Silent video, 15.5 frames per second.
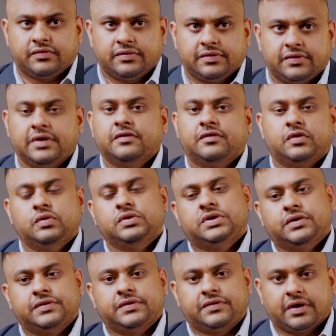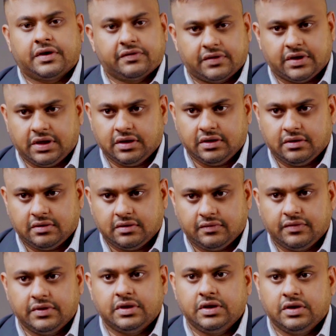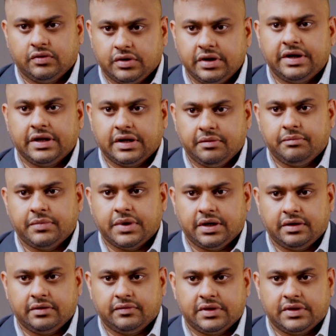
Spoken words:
since 2016. With the utility company,